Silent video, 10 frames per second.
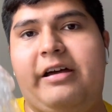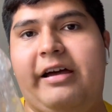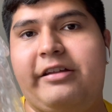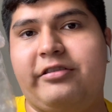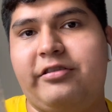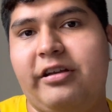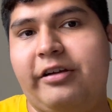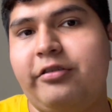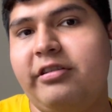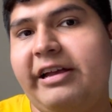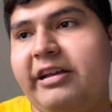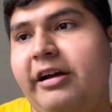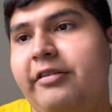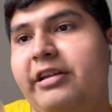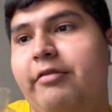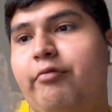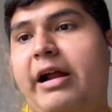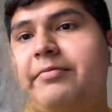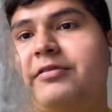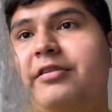I, I do like how they
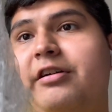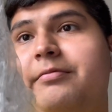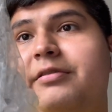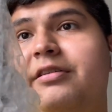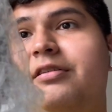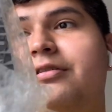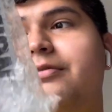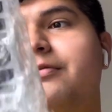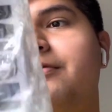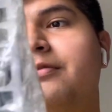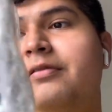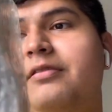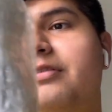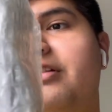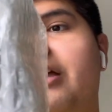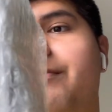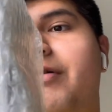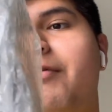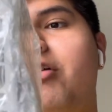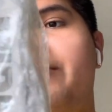wrapped it up in and like
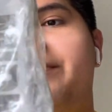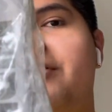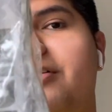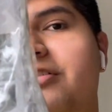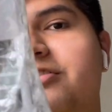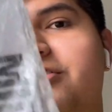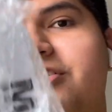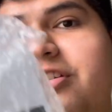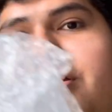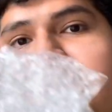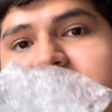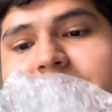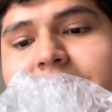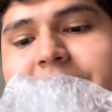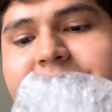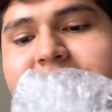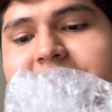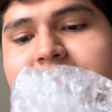bubble wrap because she is vaulted.